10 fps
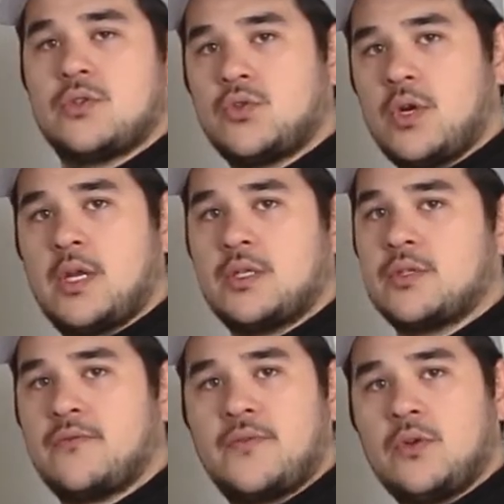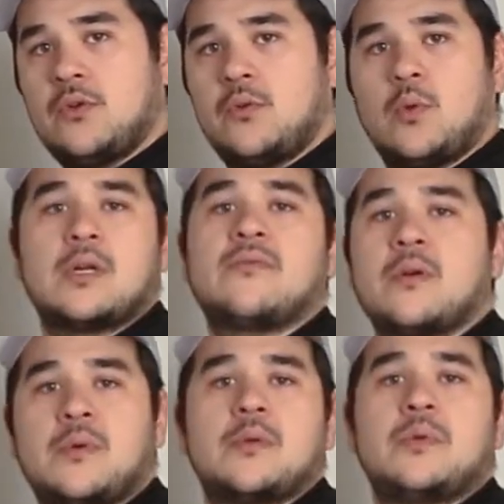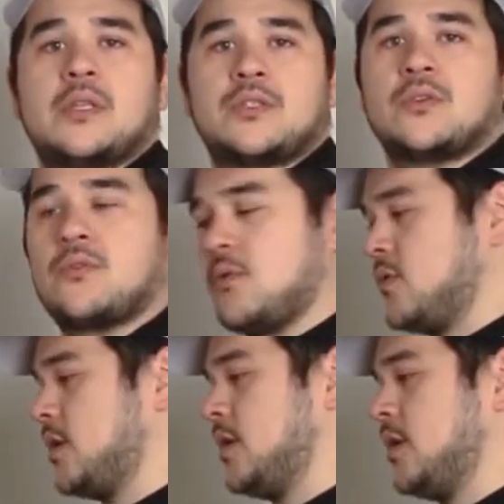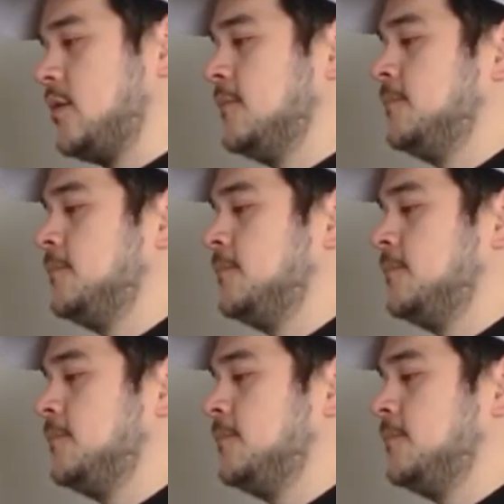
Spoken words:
your drinks, your food, whatever it might be that you're throwing in here.